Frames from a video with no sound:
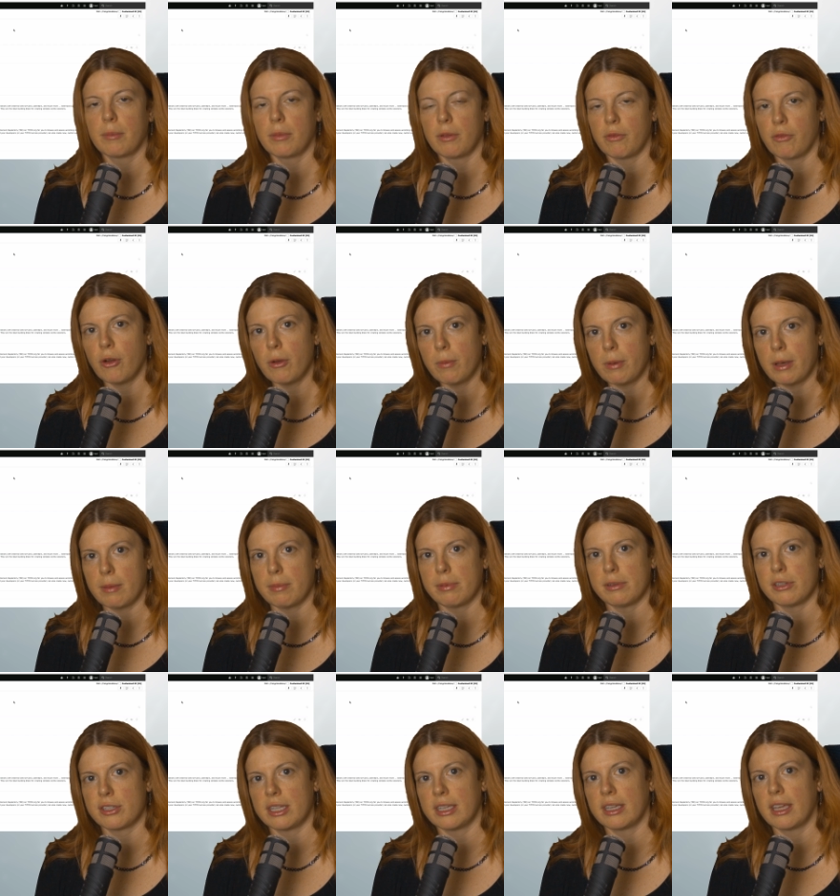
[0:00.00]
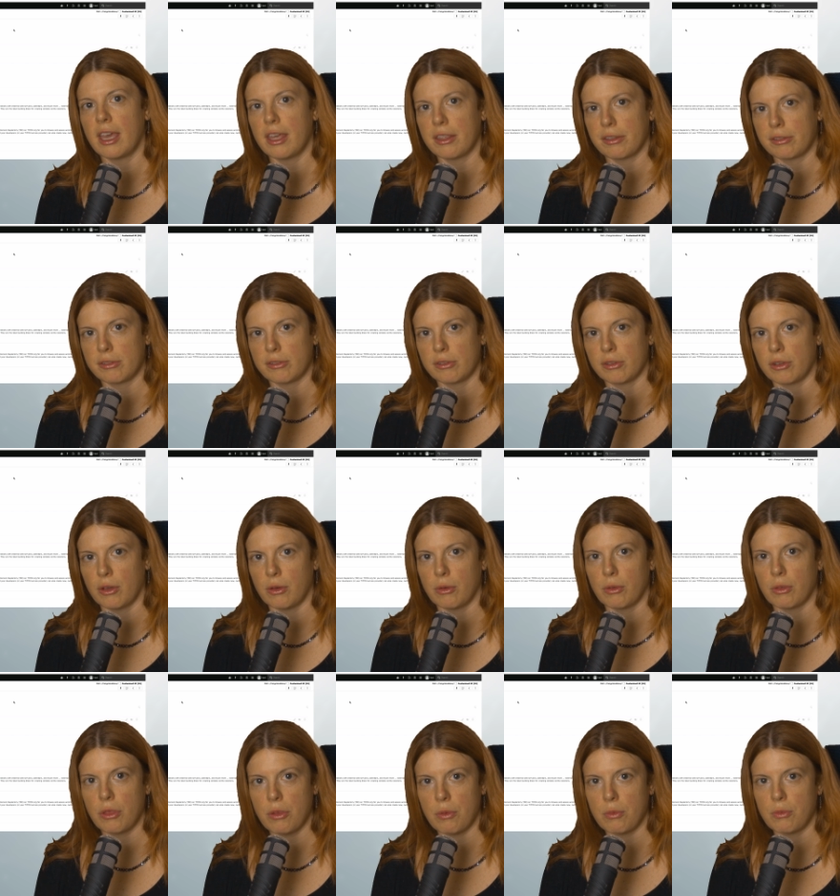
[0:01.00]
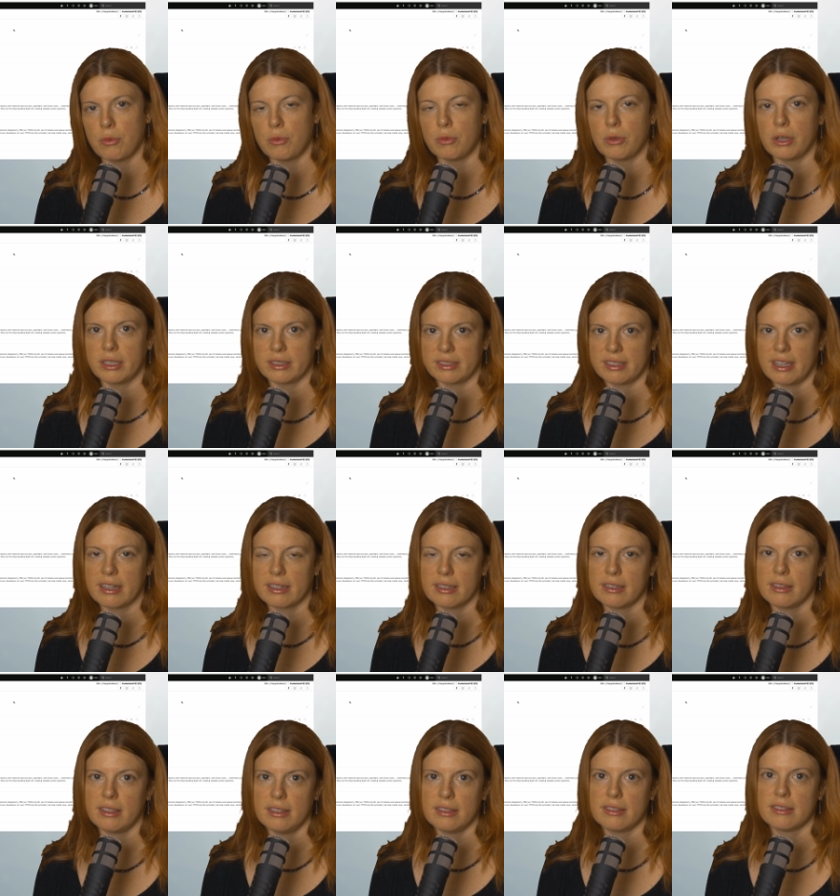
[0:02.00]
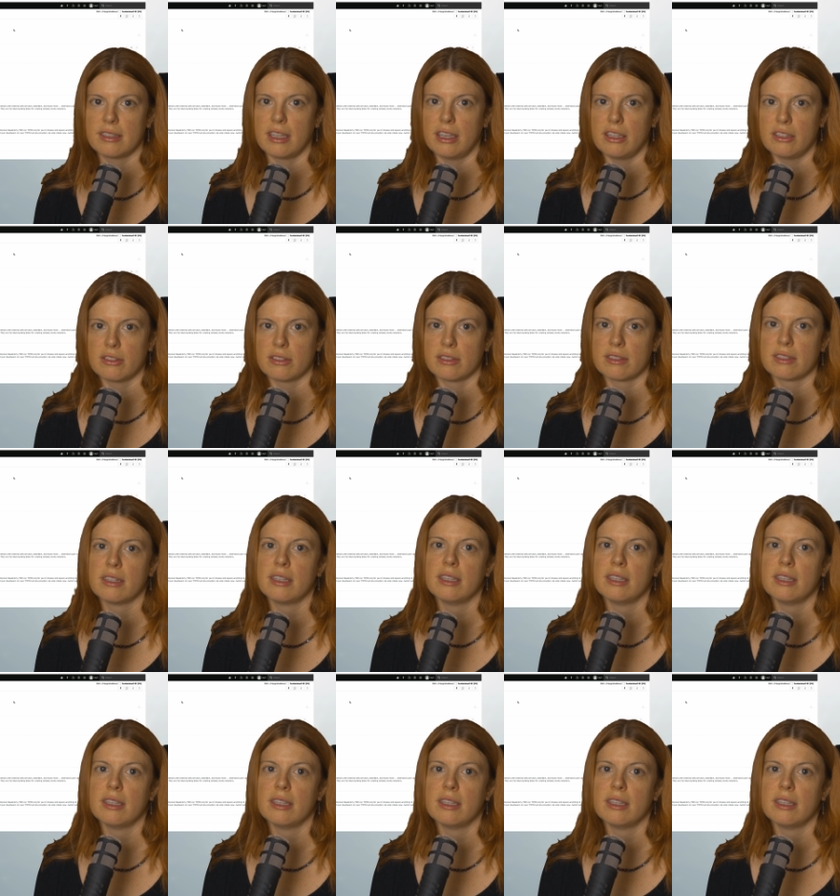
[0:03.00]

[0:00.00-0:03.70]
before publishing has to go through exactly these stages.